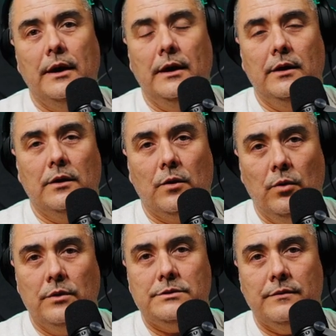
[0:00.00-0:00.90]
in the
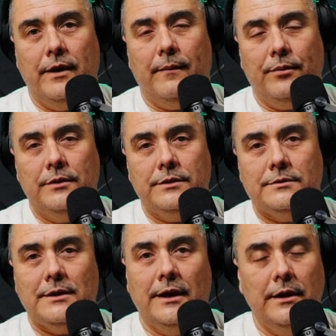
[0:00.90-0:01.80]
course of that
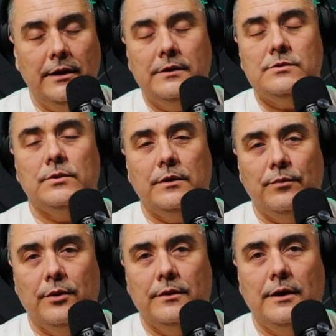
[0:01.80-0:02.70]
purchase, and it is really
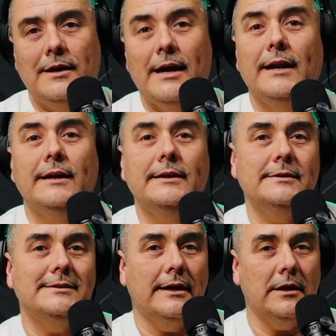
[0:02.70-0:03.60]
important that you get an
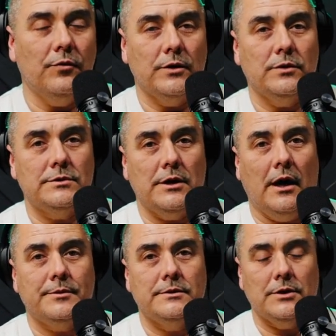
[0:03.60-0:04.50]
understanding of what those
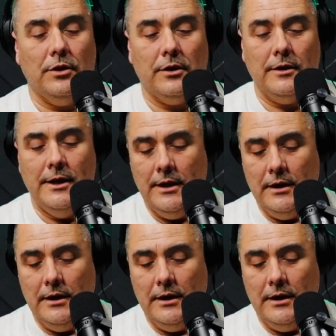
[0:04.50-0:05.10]
options are.